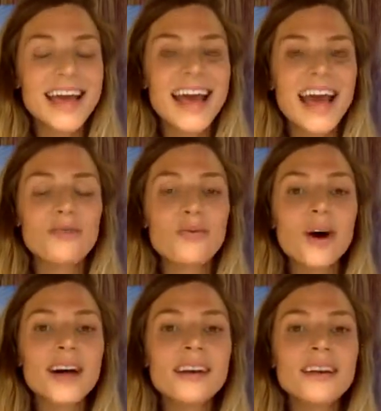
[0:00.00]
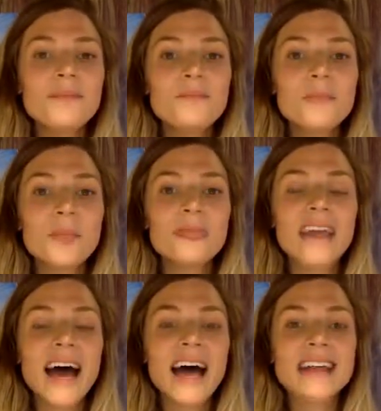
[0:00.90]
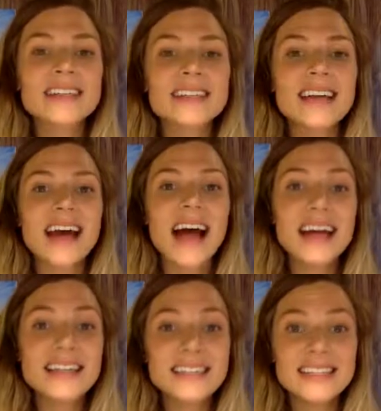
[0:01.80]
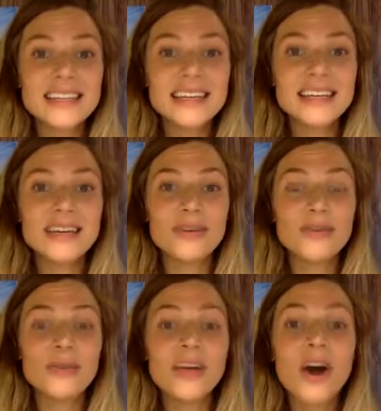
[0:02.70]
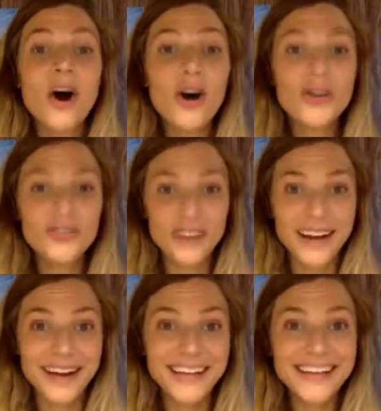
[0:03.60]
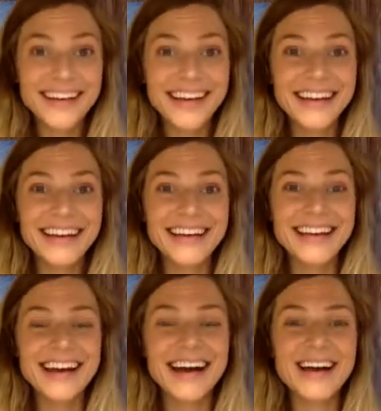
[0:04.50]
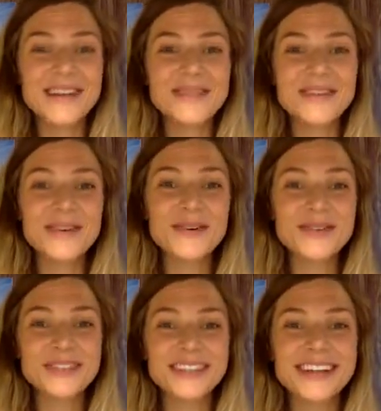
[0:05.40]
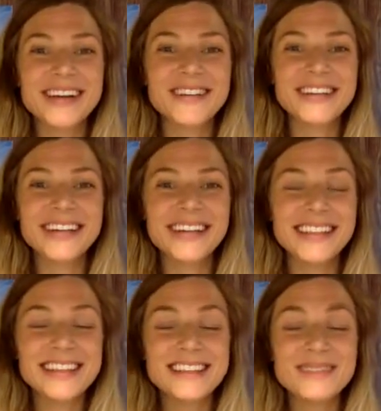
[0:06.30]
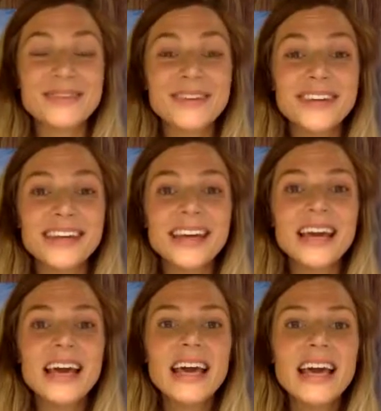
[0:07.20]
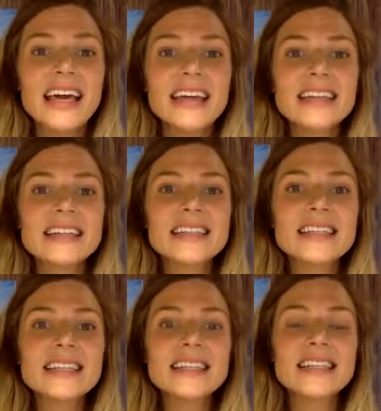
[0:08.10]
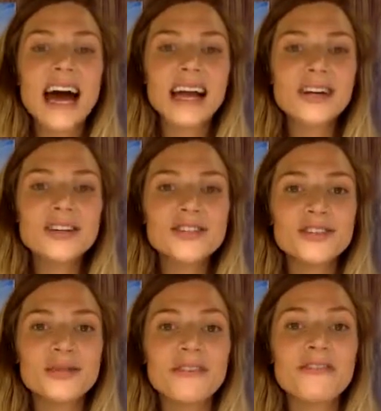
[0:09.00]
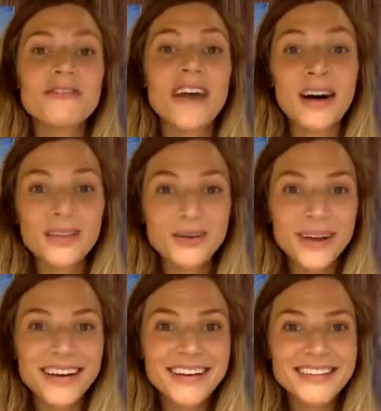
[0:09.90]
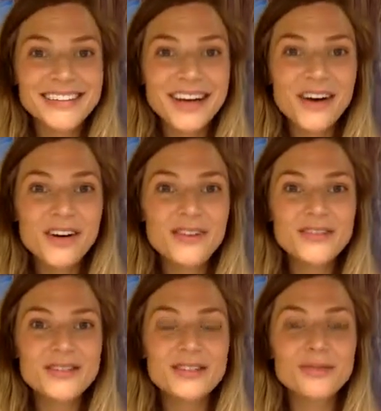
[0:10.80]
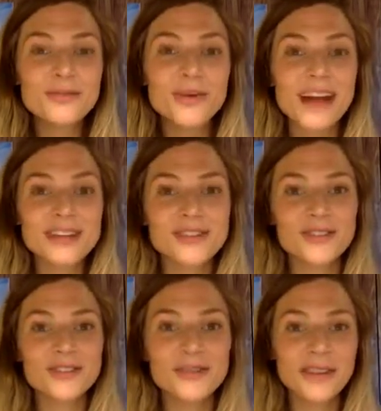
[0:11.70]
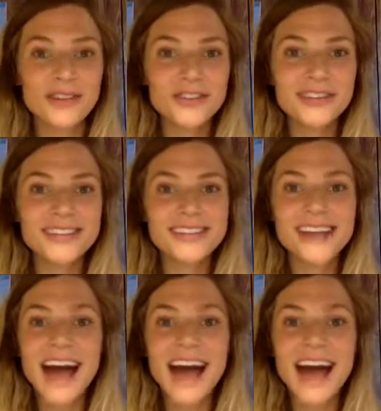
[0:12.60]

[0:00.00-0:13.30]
And one that I see we all share in the culture that we, in this community, is the desire to evaluate ourselves through external measures.